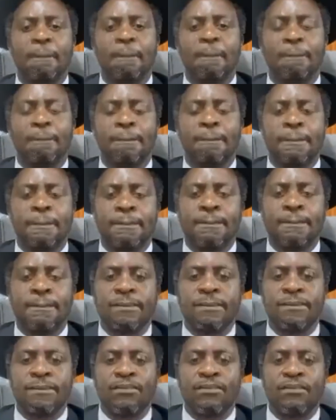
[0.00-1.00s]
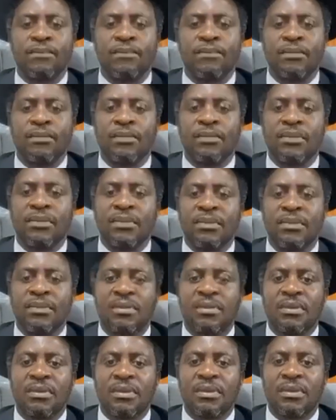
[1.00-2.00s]

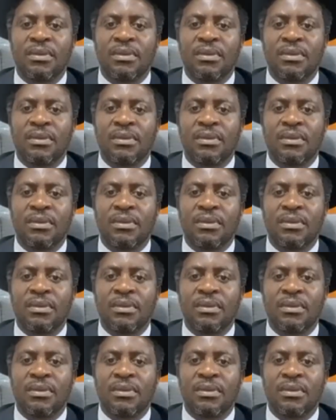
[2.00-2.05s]
Nobody speaks.